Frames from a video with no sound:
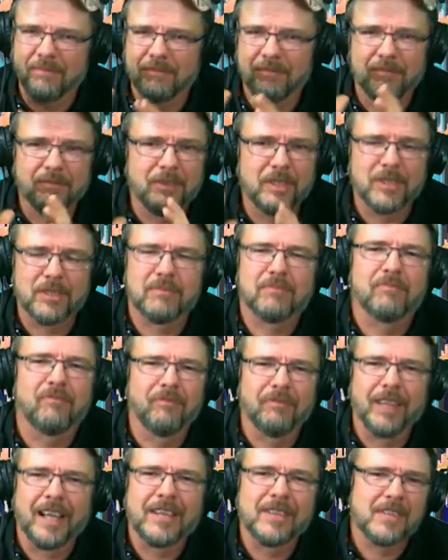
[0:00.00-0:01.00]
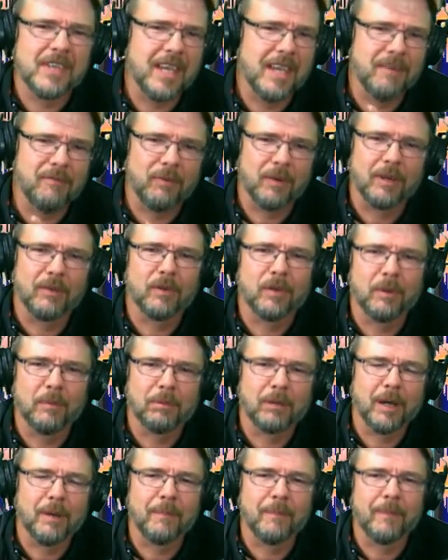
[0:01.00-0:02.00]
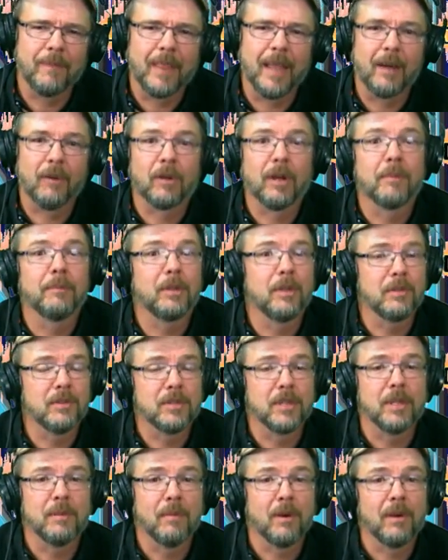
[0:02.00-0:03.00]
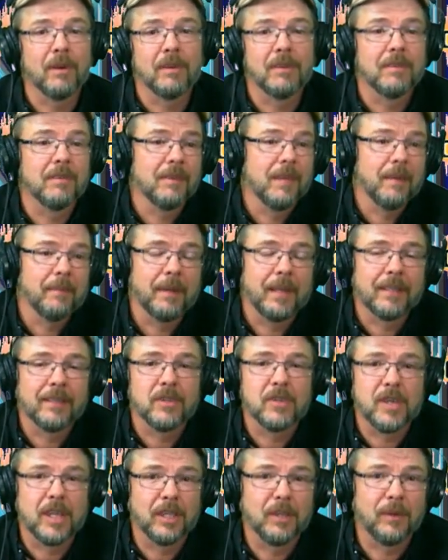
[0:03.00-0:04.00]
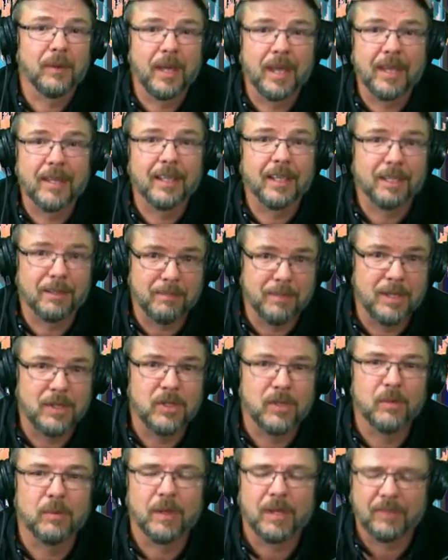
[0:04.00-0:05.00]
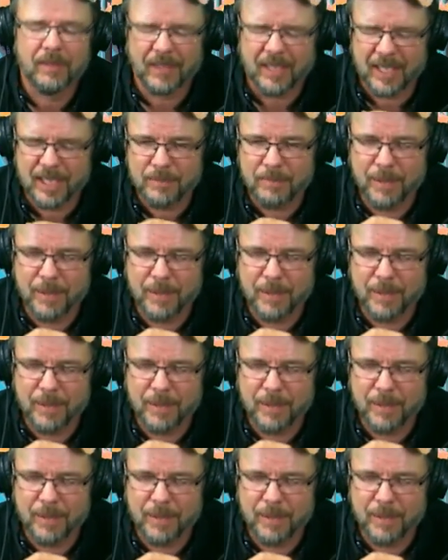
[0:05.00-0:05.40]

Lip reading: Just fly safe, whatever, no problem. I'll come to Houston tomorrow, and I would like to shake your hand, like to meet you, whatever the case may